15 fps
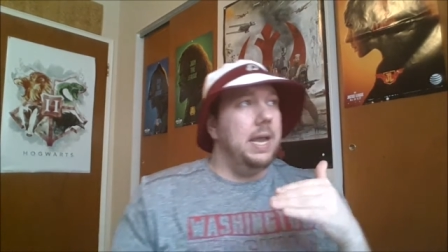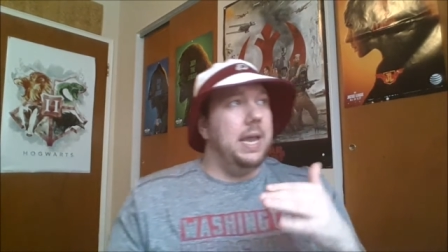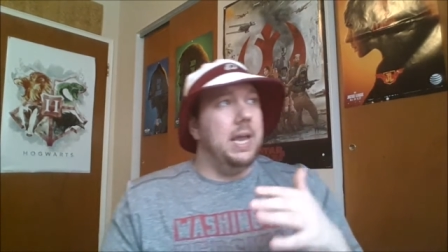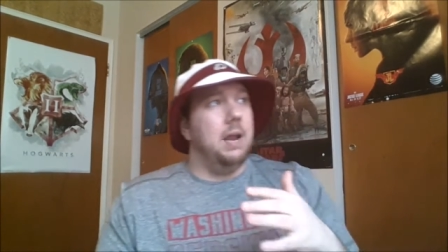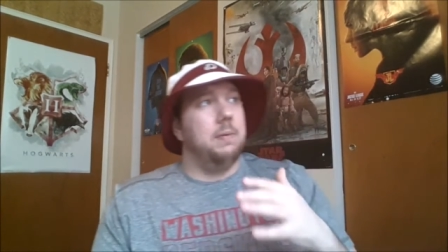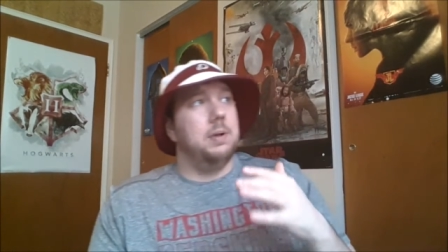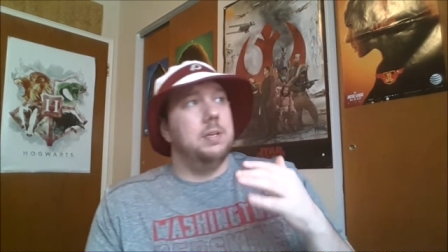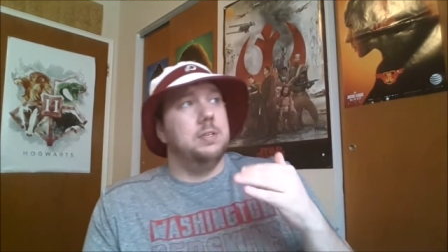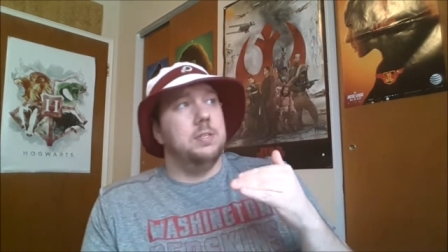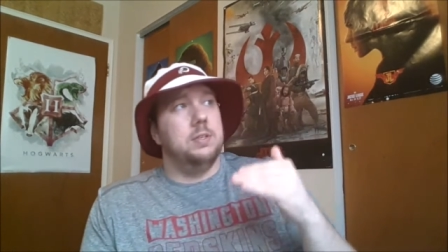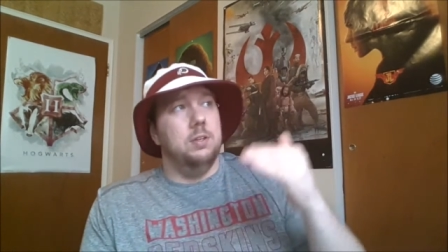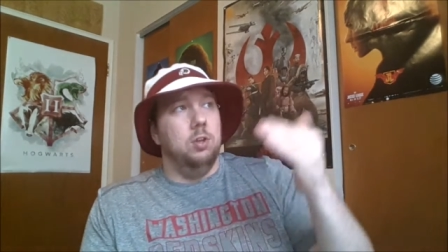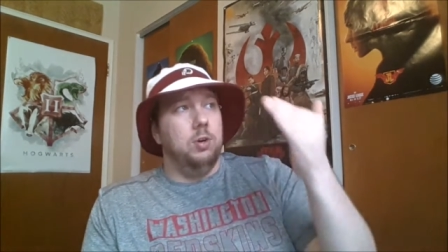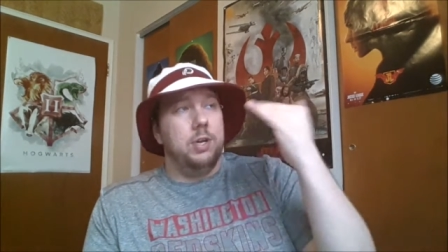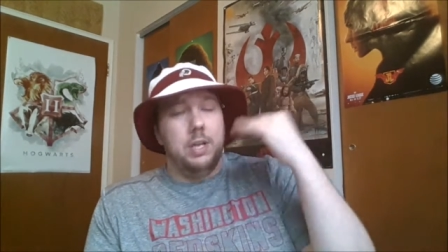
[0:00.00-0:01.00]
And I'm going
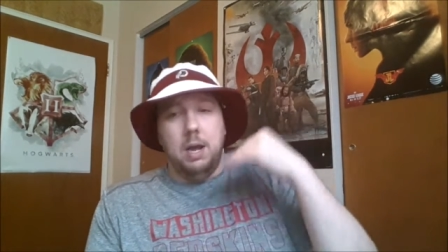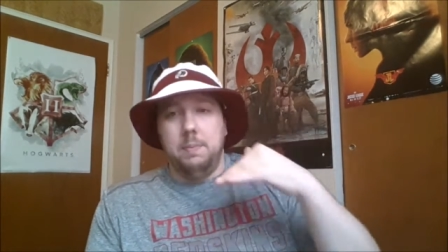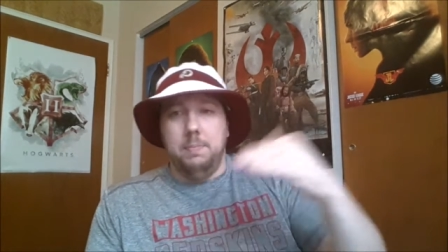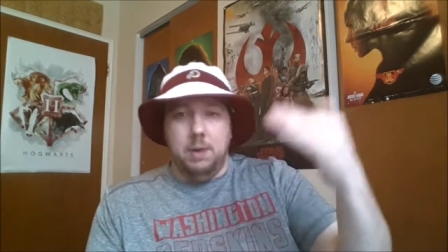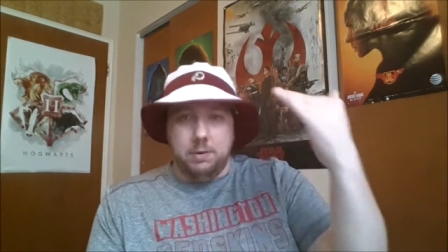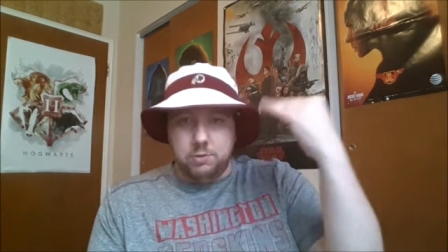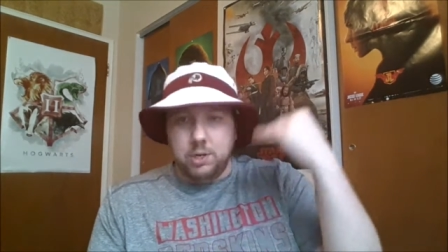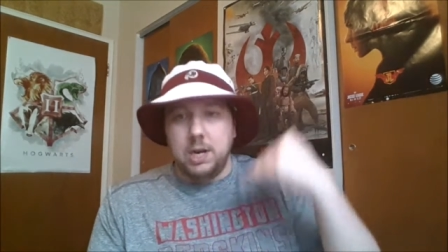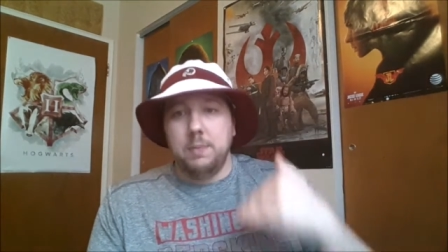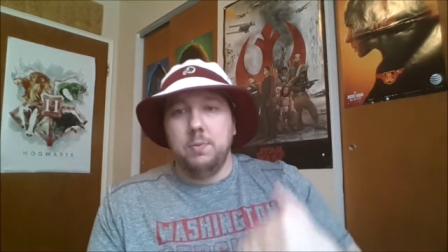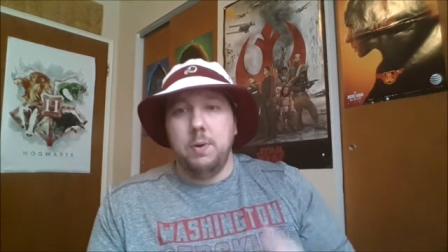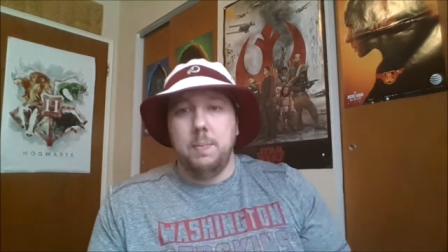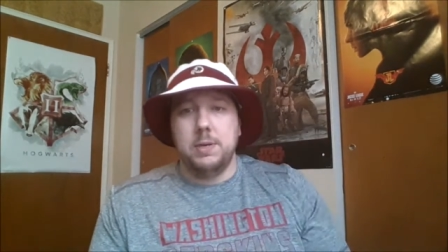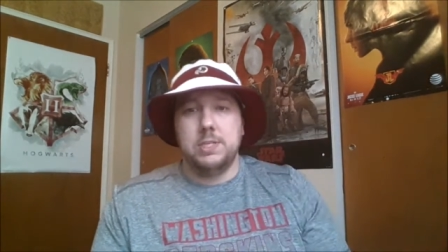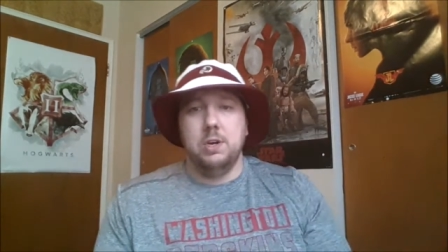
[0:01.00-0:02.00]
to look, I'm trying to
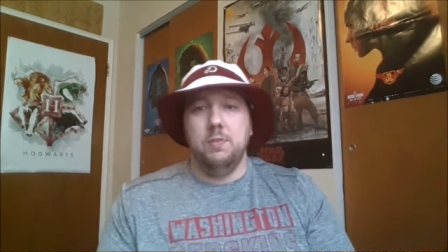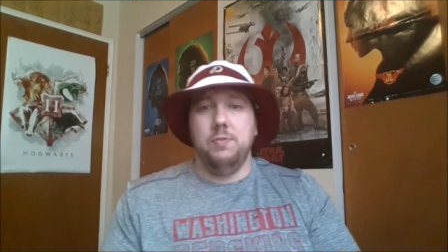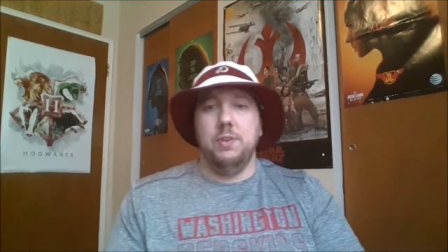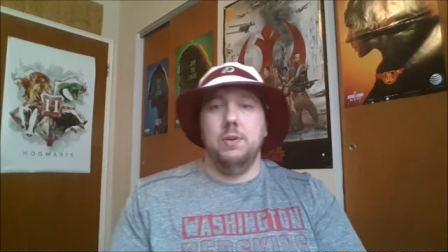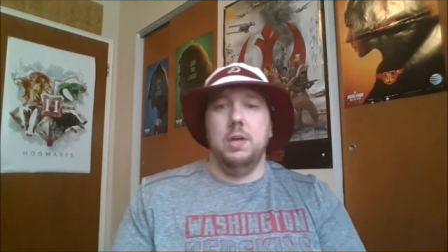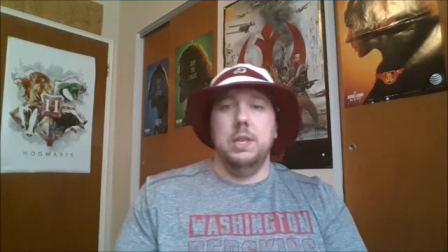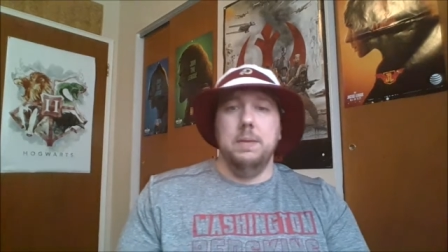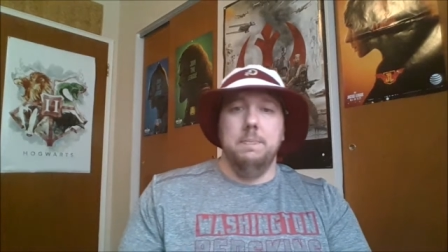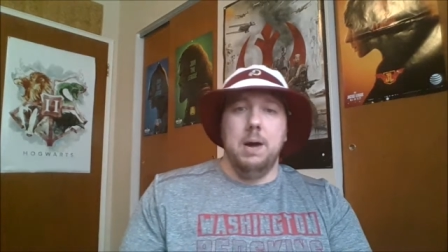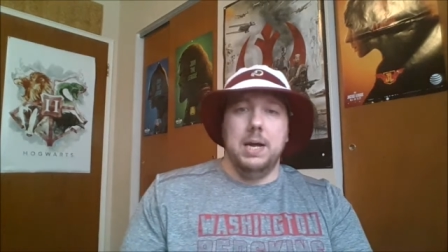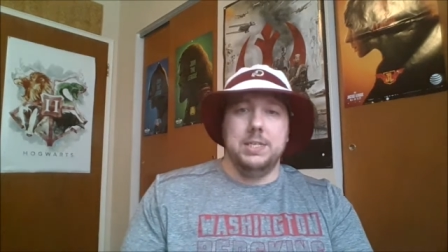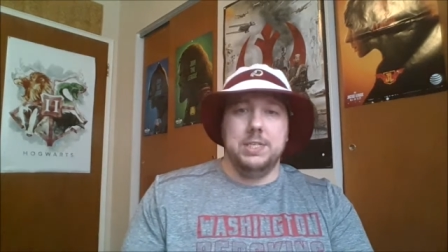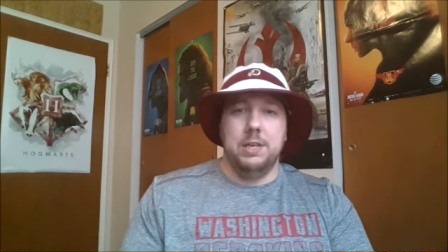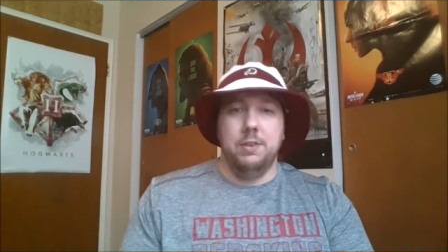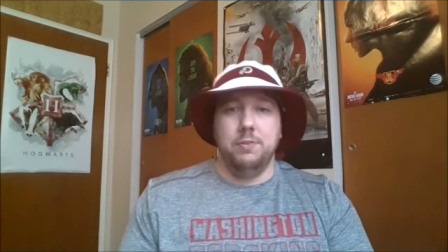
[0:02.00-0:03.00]
put myself in the
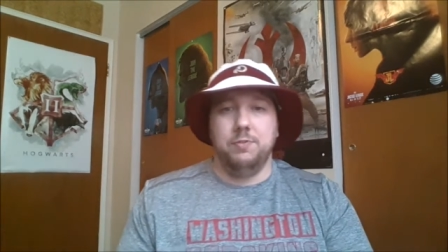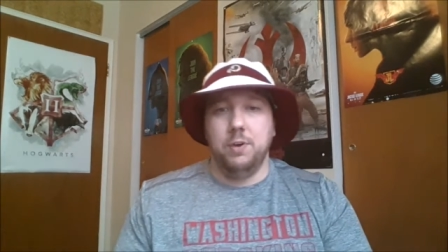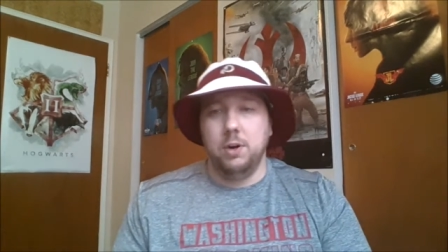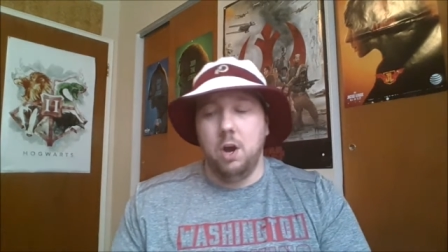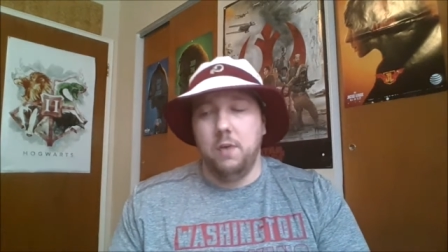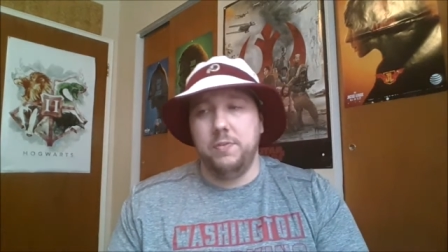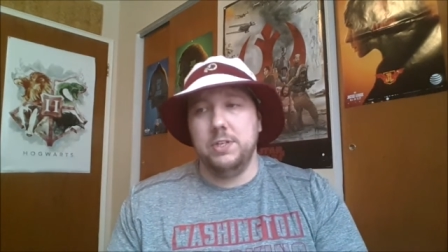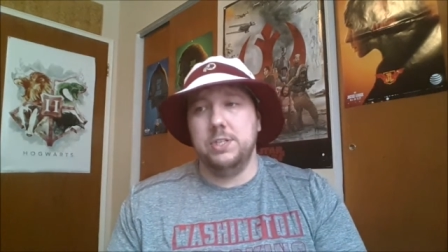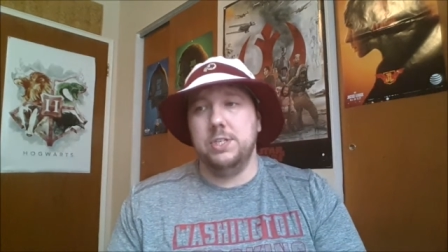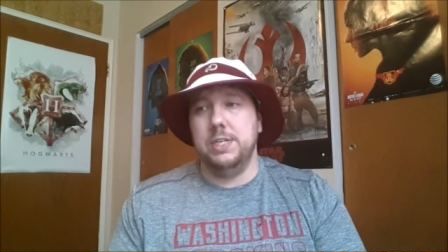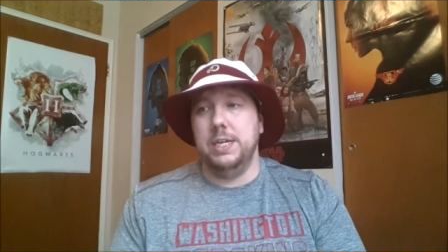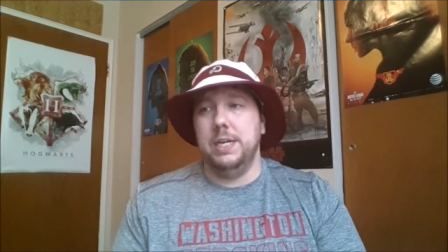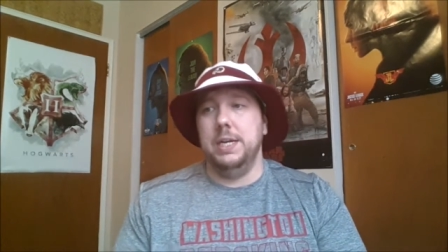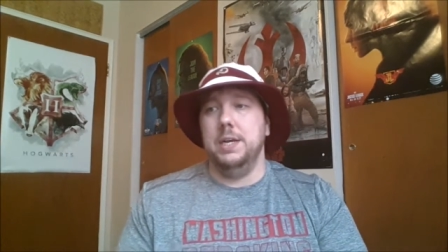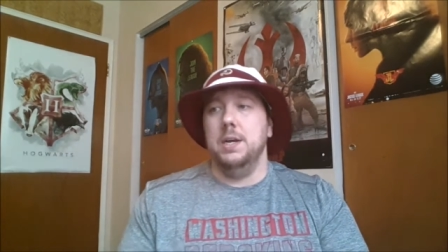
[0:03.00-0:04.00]
mindset of the front office,
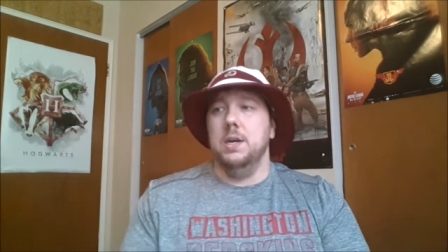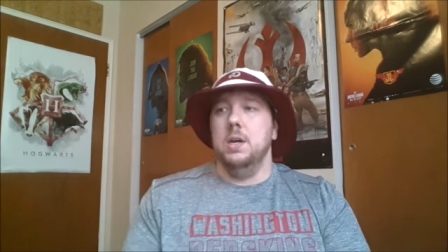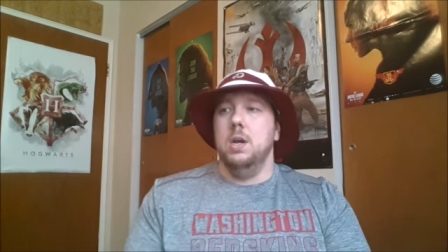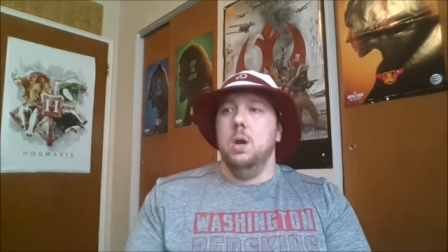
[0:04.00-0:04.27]
see